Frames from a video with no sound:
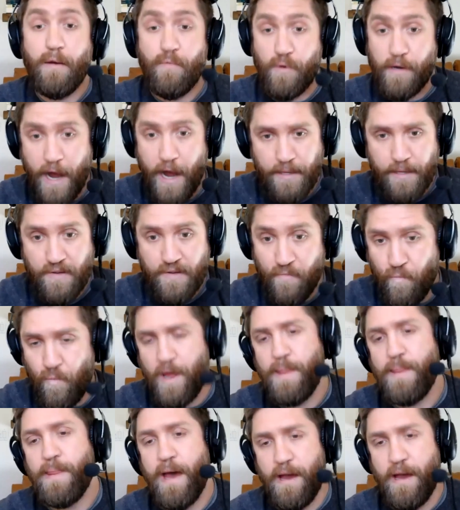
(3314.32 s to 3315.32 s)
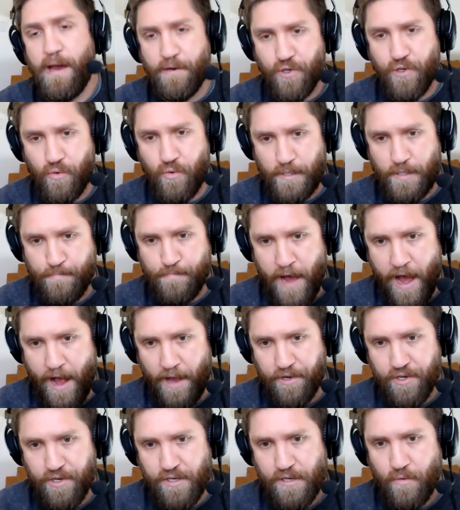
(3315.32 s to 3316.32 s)
regardless of when that issue is
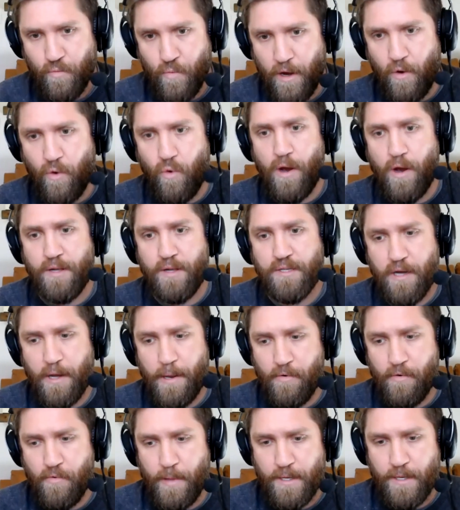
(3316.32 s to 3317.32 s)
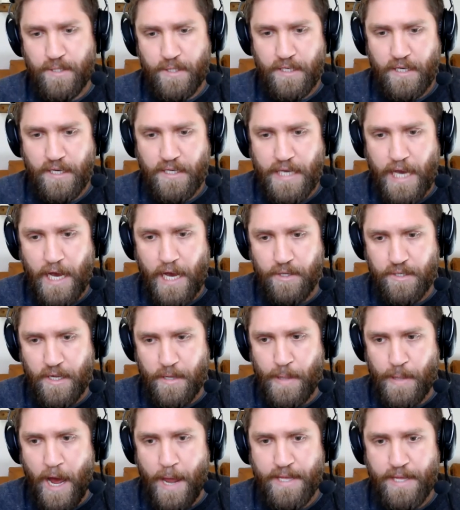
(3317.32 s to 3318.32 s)
patched we're always going to release the details
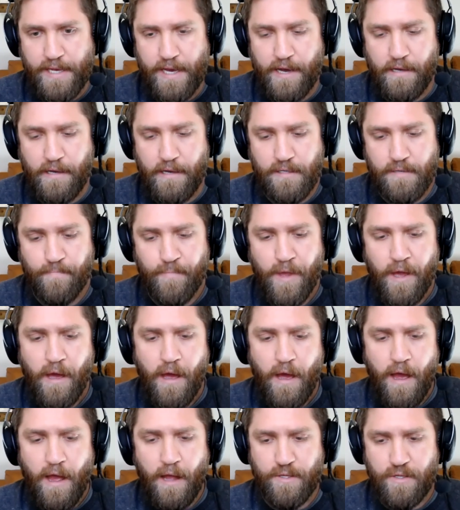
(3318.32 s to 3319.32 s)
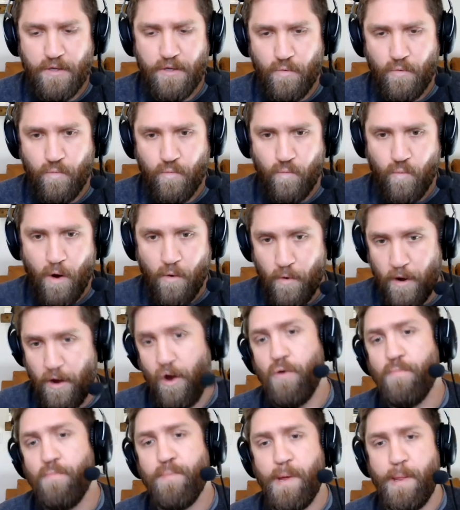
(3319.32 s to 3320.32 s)
at 90 days and so what we're
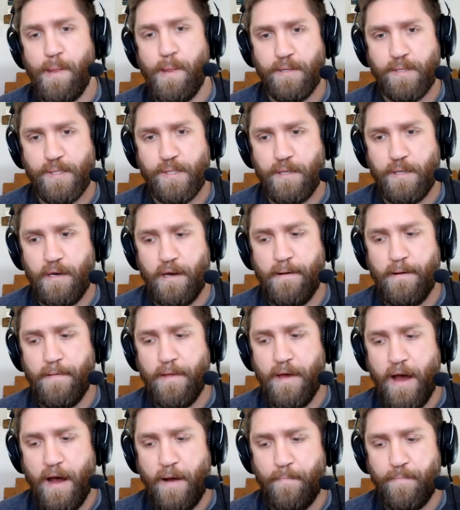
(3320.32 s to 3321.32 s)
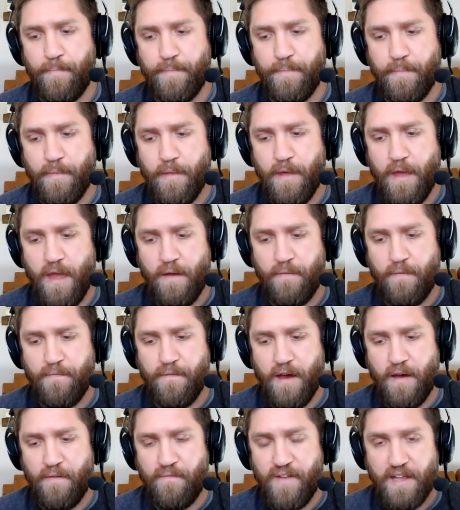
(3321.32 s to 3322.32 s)
hoping is that um, if
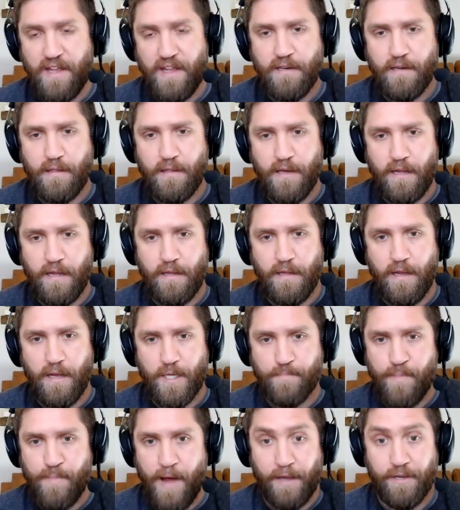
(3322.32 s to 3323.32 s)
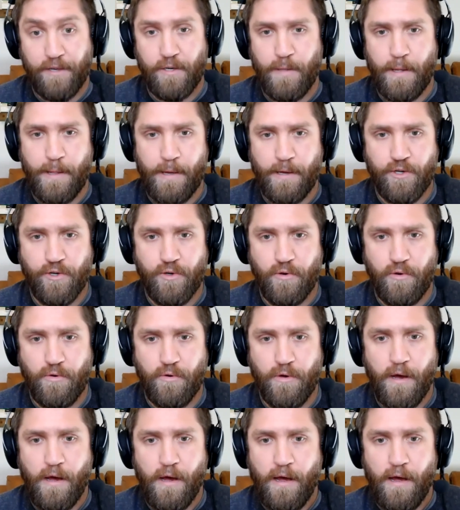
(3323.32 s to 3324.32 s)
a vendor then is patching an issue